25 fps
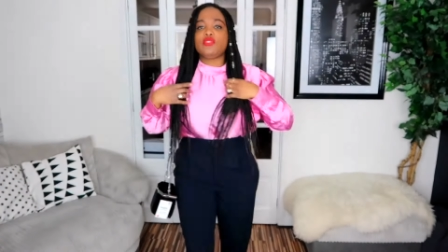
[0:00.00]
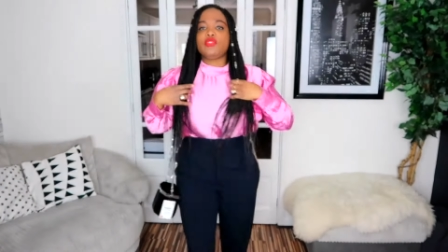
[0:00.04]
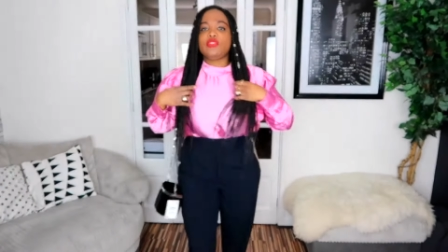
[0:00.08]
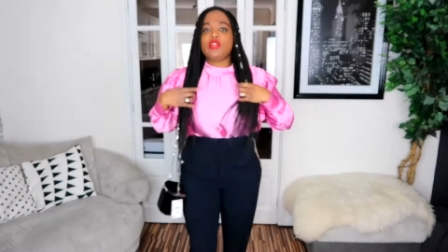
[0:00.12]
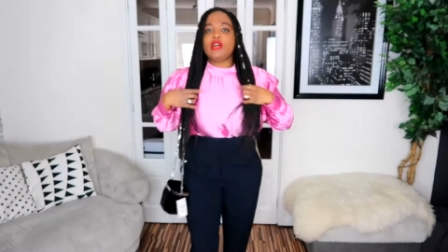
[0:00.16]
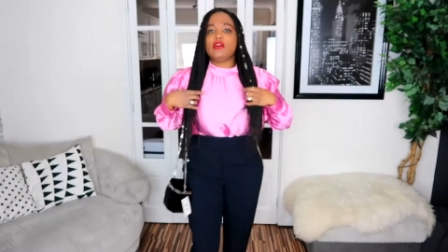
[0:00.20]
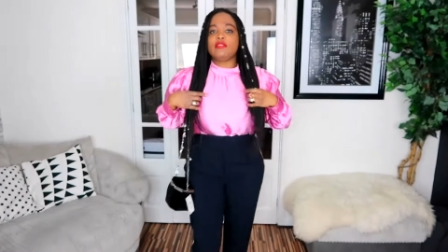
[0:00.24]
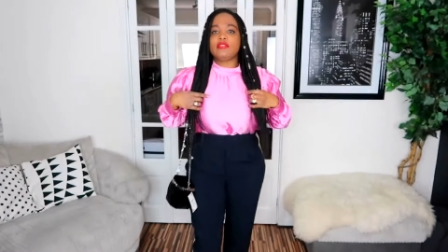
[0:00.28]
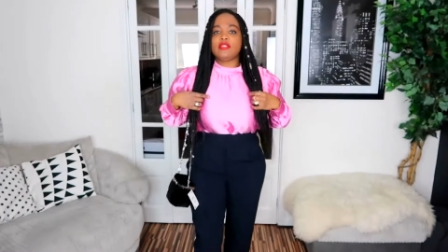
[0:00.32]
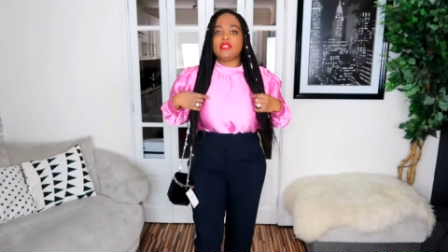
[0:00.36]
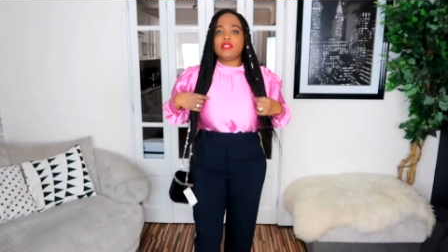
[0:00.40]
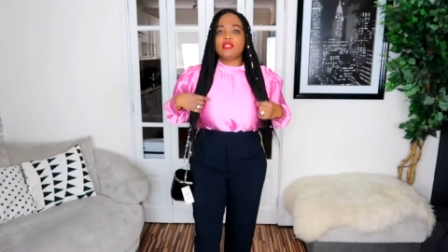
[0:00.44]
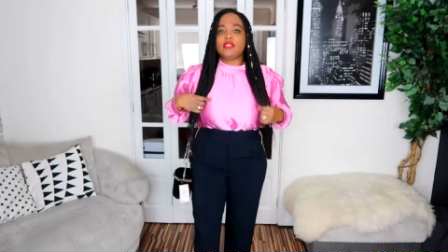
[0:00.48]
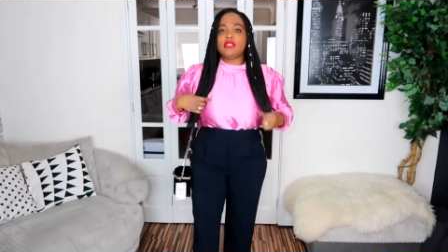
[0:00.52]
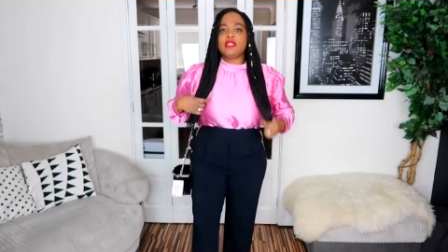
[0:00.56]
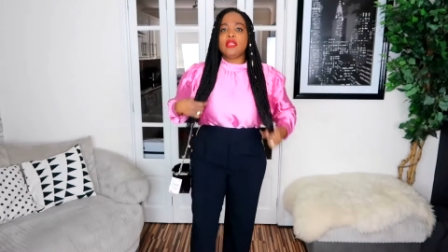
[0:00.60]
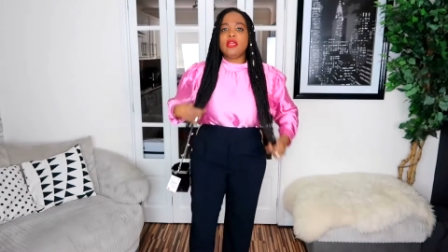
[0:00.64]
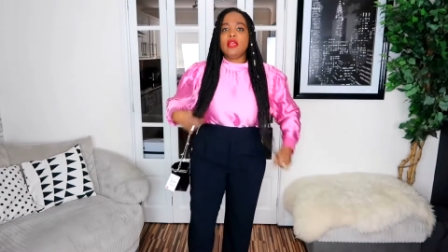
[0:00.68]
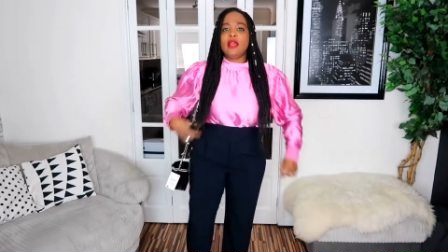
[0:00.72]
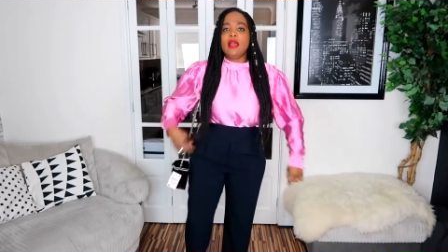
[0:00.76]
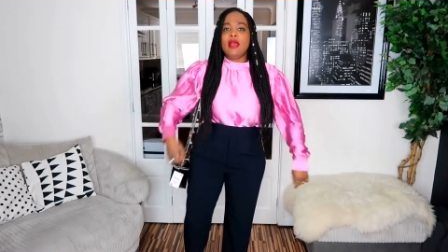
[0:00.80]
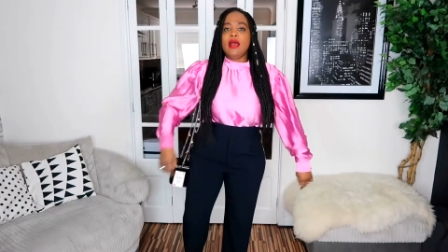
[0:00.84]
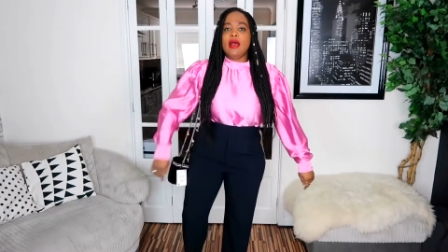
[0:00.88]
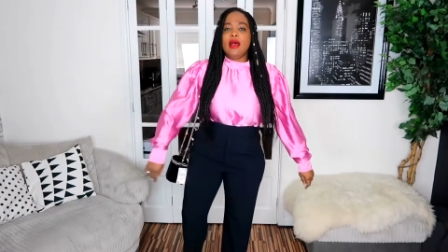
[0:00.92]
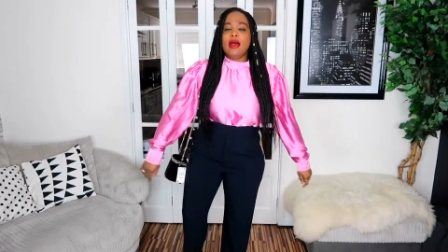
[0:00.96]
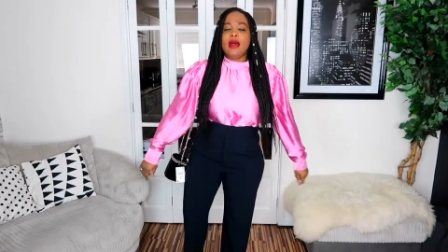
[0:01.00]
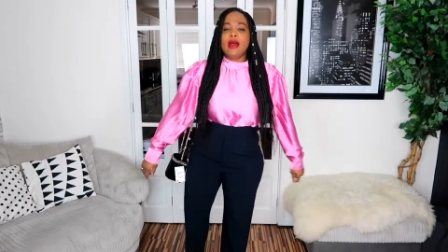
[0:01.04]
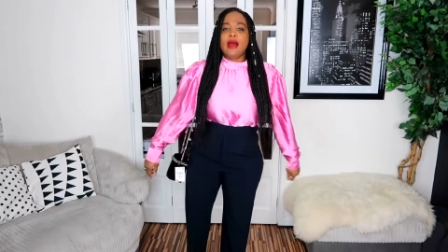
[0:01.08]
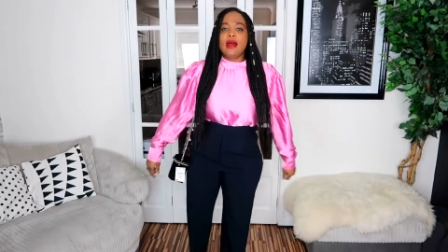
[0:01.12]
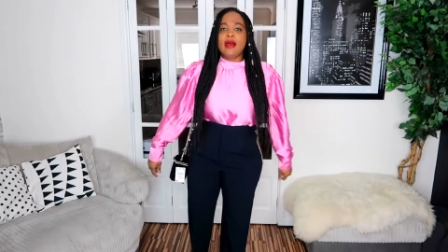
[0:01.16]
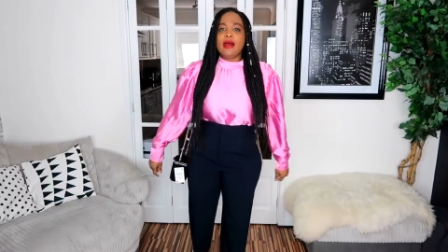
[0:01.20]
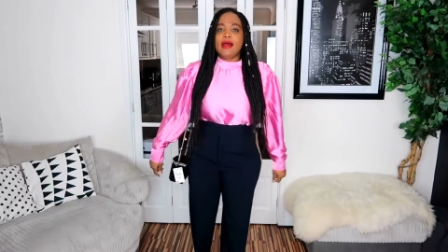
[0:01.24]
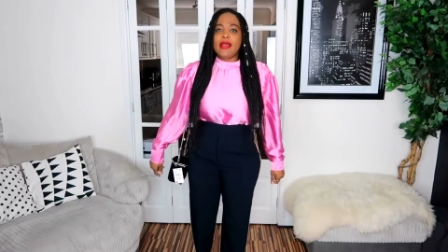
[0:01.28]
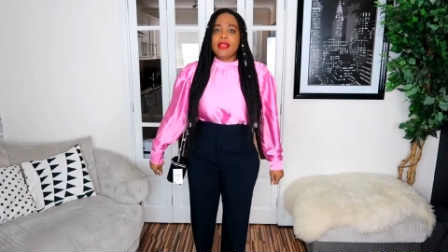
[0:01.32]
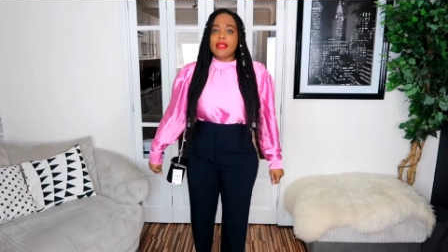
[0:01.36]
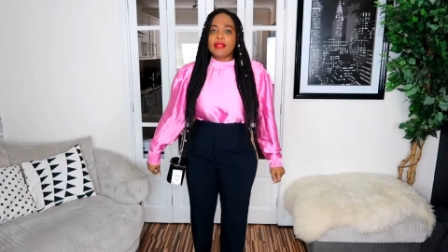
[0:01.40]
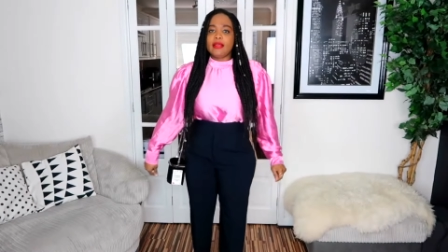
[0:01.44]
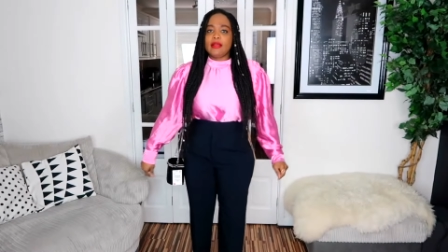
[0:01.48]
trousers
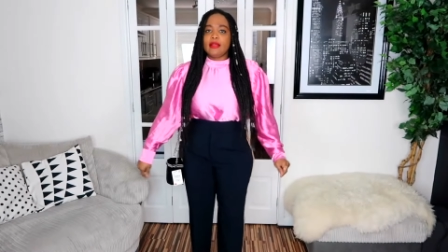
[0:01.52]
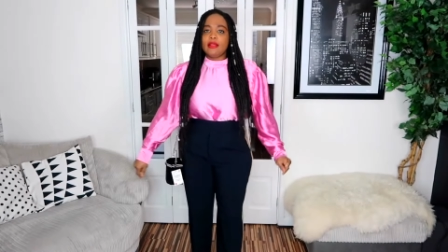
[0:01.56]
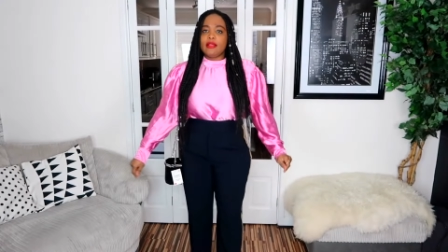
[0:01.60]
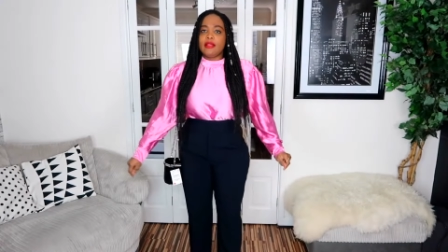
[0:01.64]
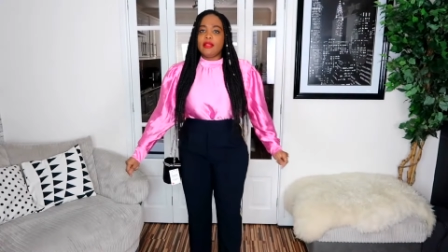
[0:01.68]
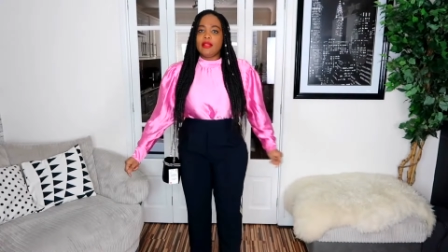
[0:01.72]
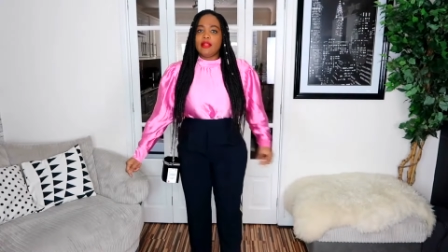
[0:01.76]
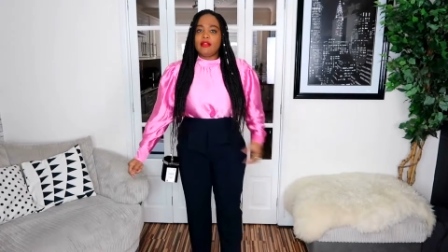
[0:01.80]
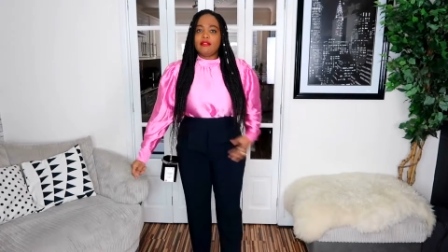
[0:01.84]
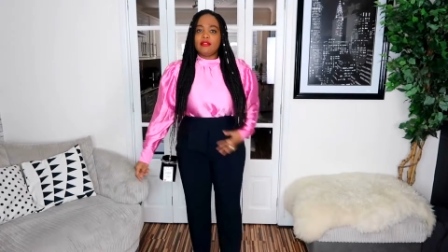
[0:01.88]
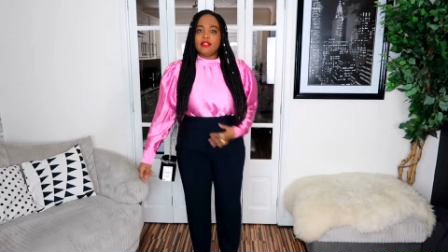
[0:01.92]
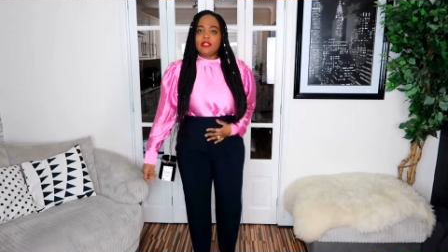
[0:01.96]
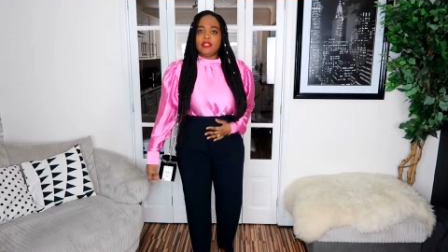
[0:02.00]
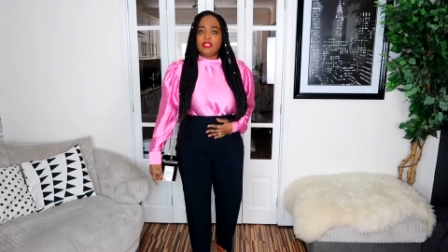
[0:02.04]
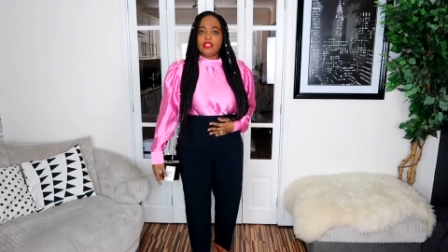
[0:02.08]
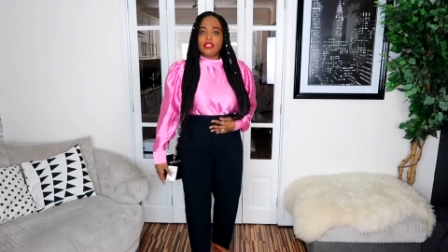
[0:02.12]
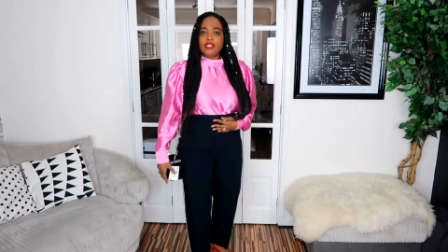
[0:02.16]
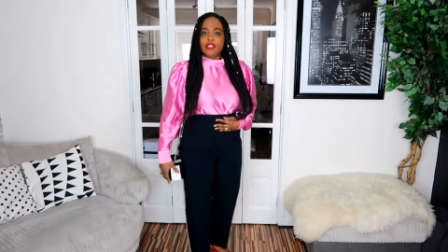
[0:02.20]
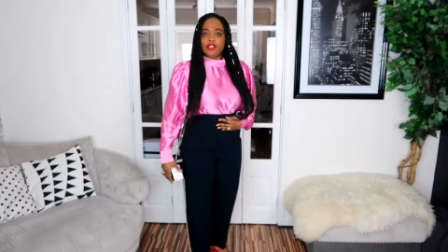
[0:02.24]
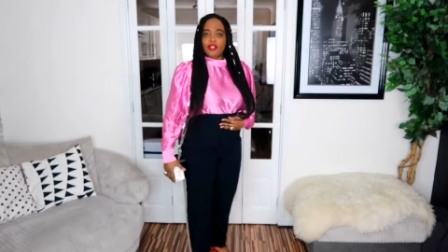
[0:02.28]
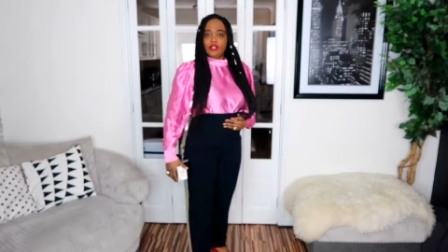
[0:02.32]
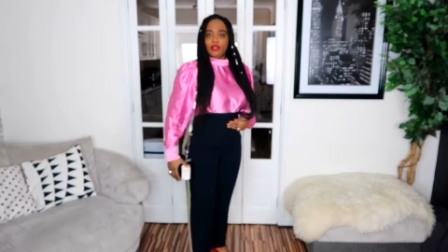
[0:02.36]
I can guarantee